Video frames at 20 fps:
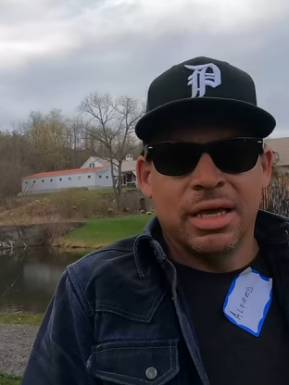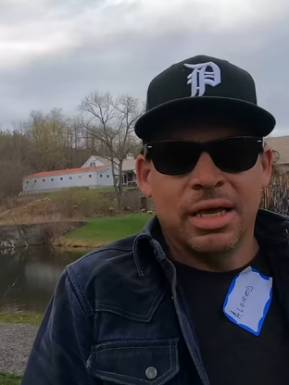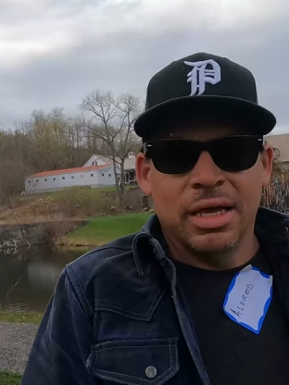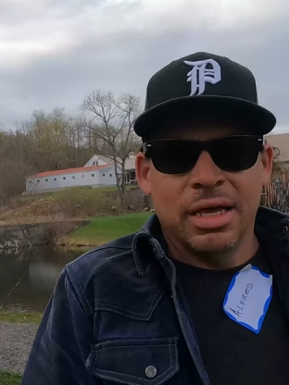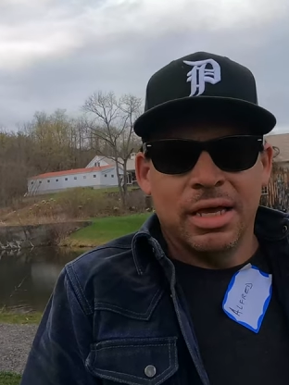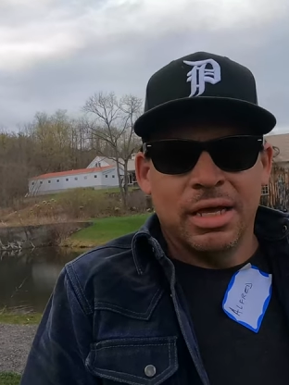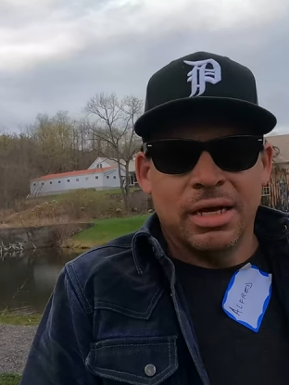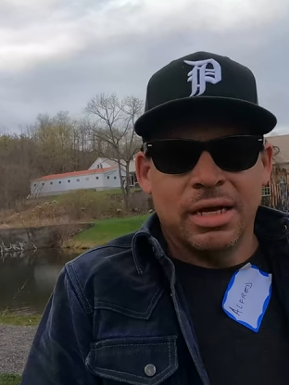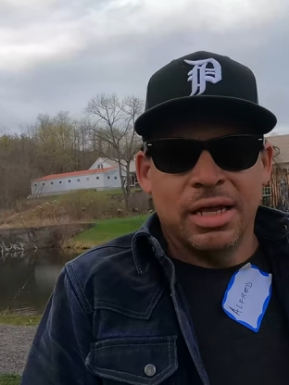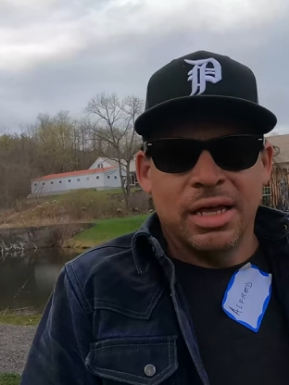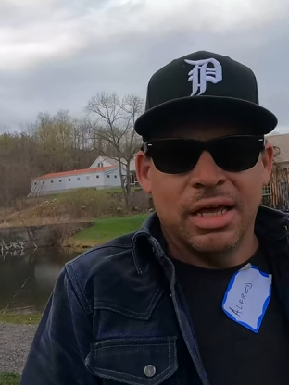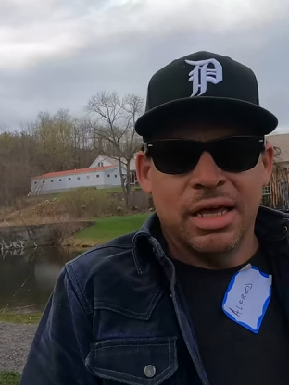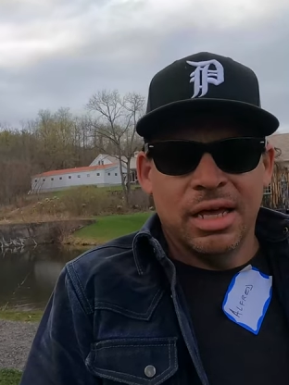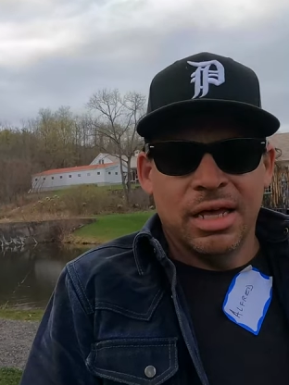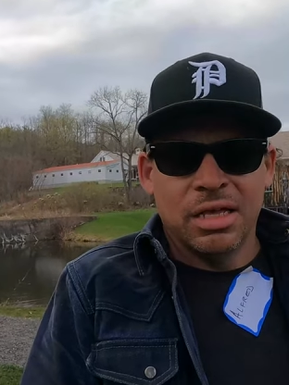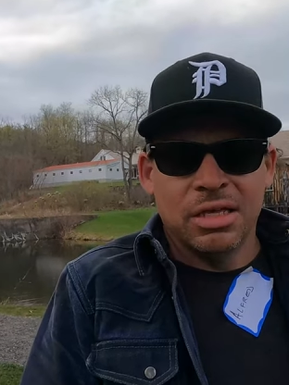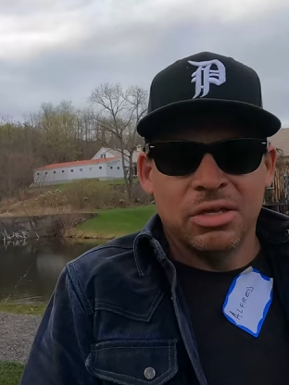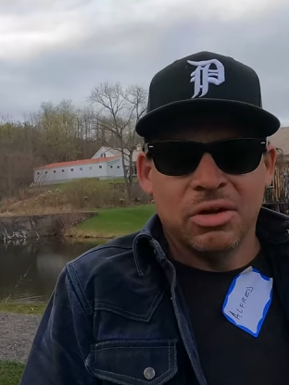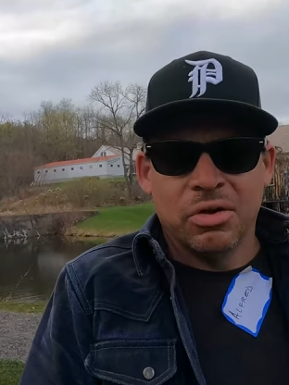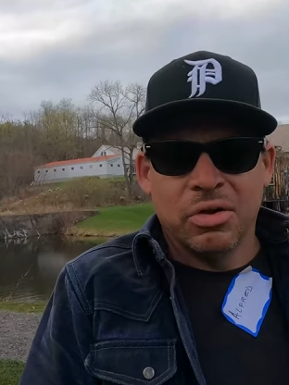And
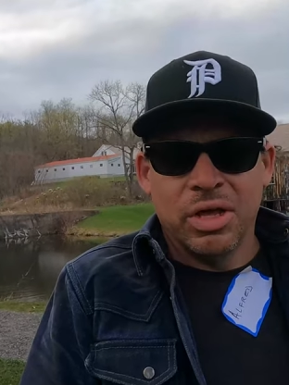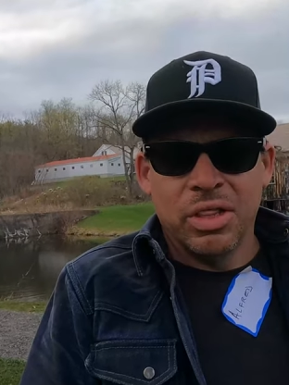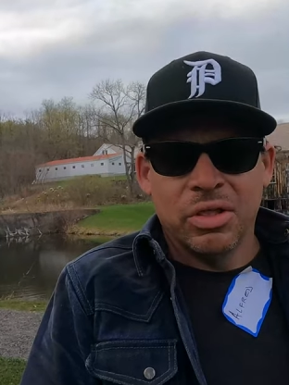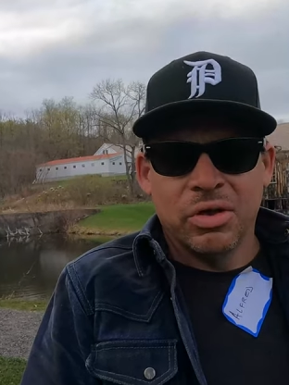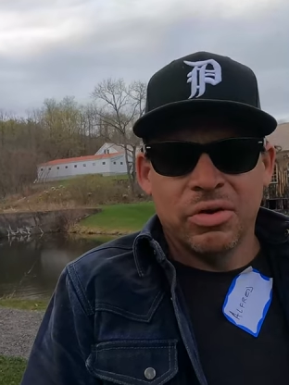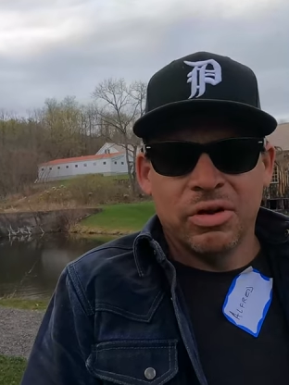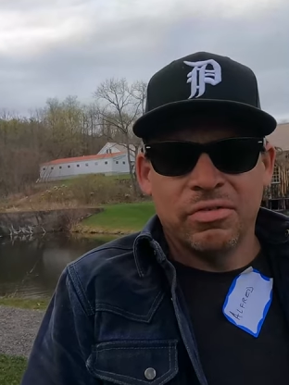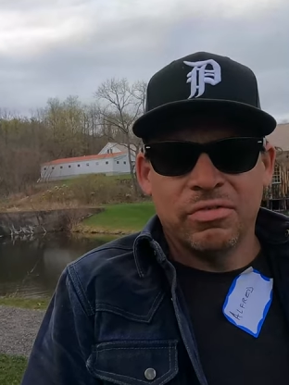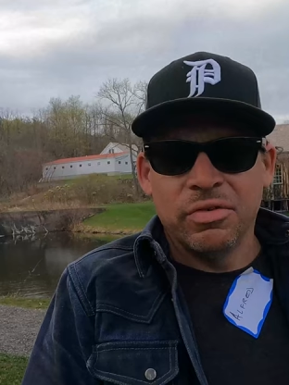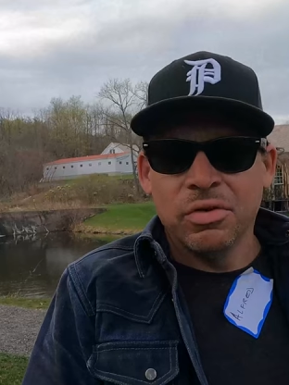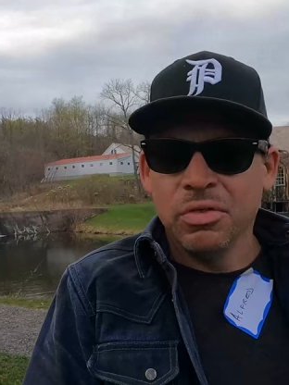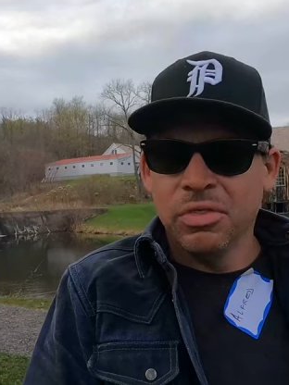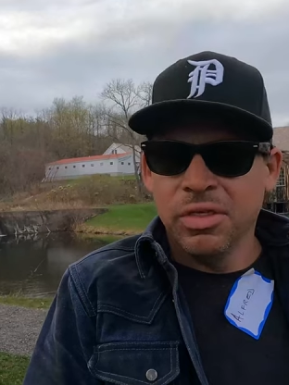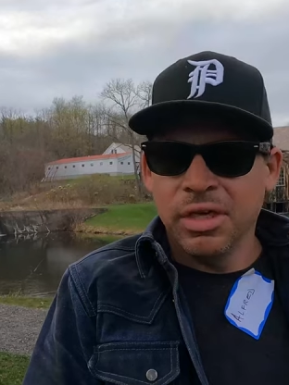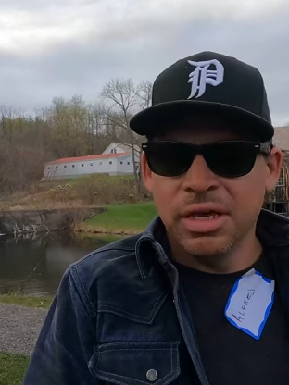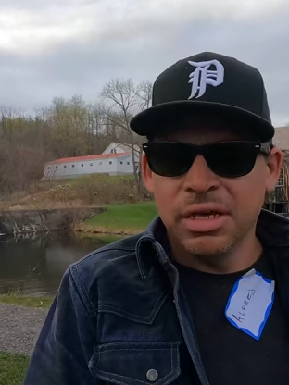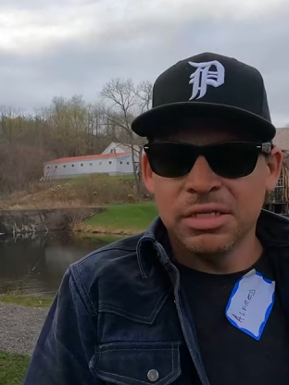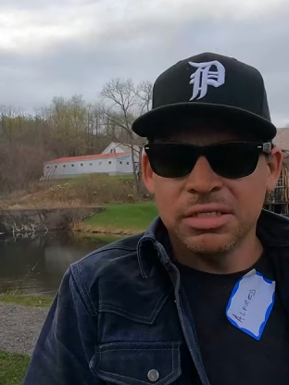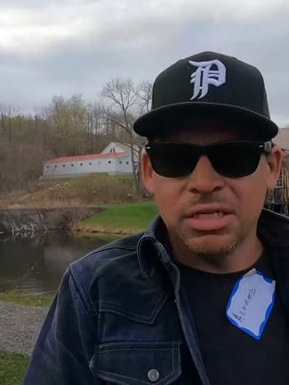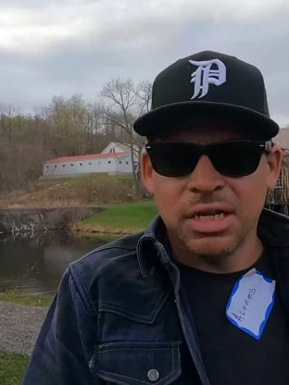uh, you know, I learned a few
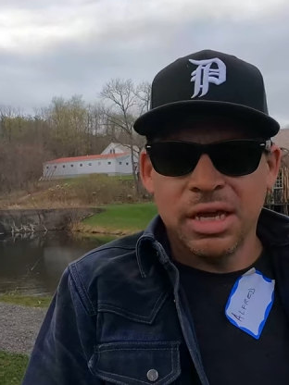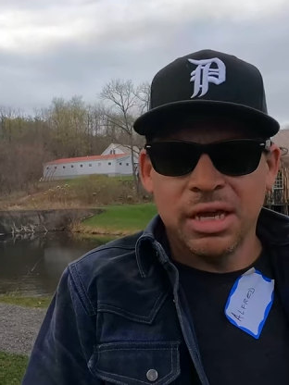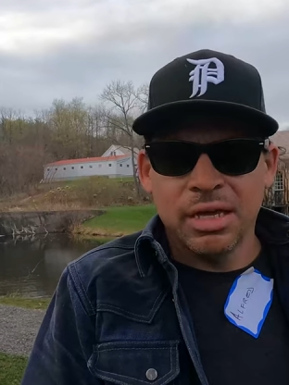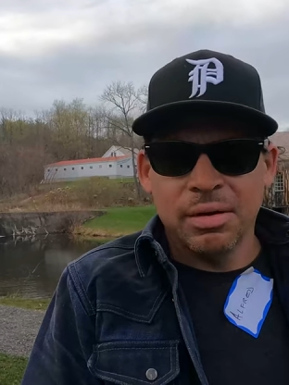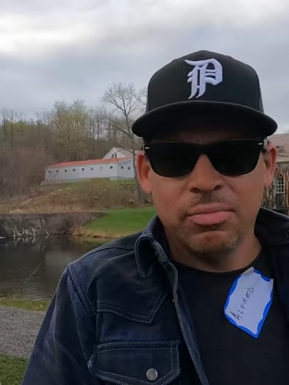things that I